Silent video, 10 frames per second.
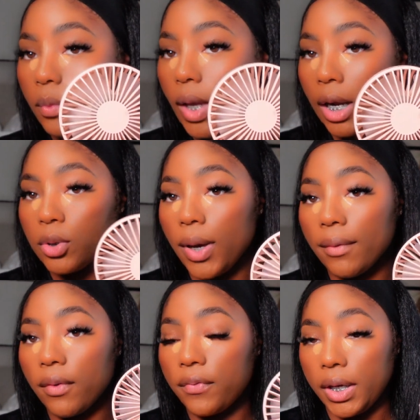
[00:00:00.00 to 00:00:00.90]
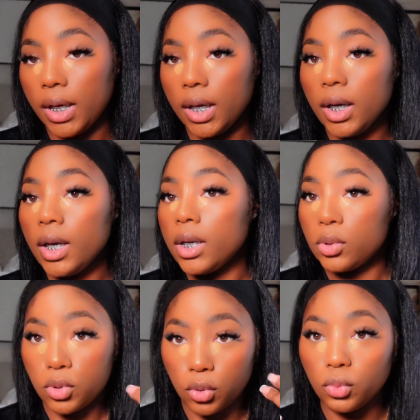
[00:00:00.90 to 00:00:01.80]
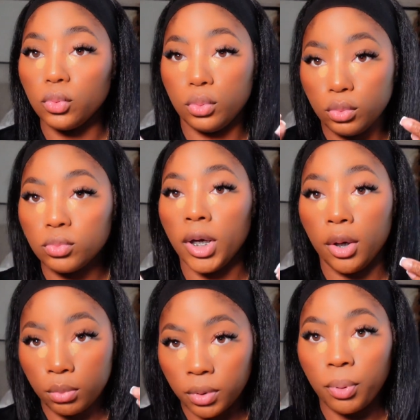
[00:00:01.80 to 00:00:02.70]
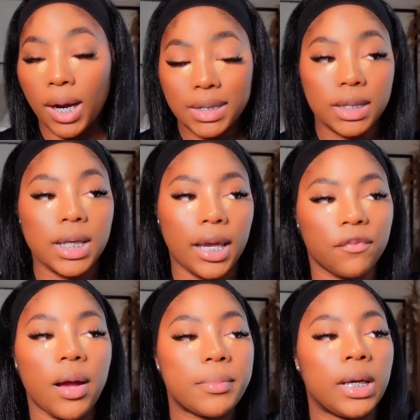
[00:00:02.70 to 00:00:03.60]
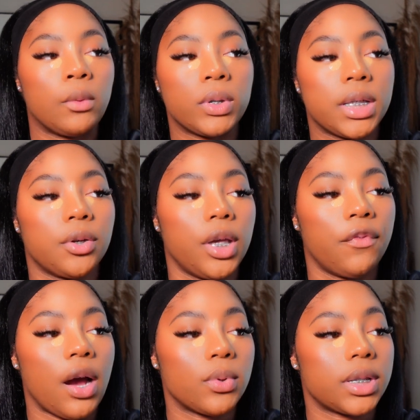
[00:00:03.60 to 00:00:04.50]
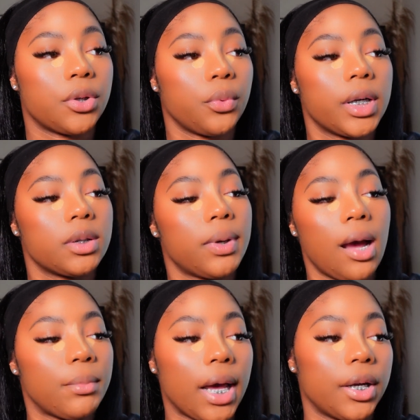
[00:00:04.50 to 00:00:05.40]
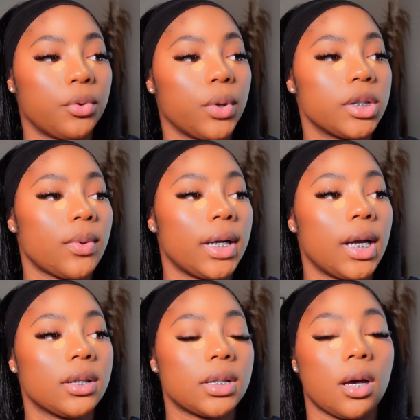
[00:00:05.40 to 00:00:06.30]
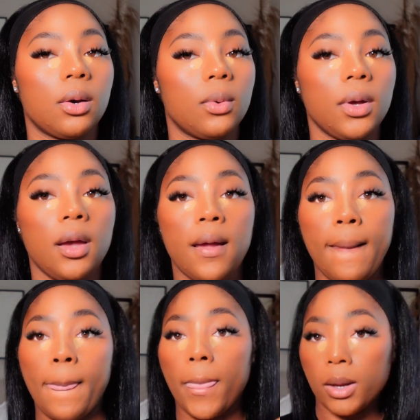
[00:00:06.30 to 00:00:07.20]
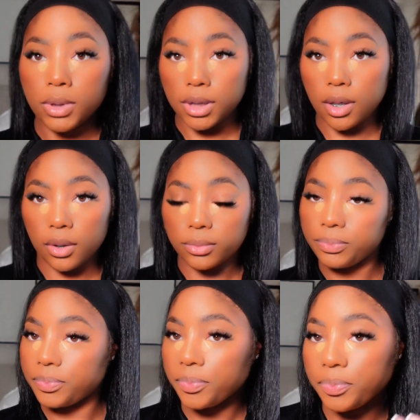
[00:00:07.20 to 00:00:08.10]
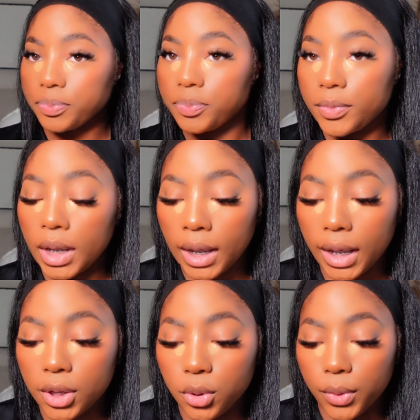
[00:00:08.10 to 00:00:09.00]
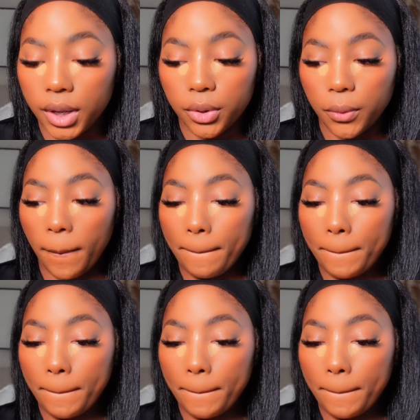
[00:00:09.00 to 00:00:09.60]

I do have a fan to help the process. Like if I was in a rush, but I'm not in a rush right now, so I'm just going to let it do what it do.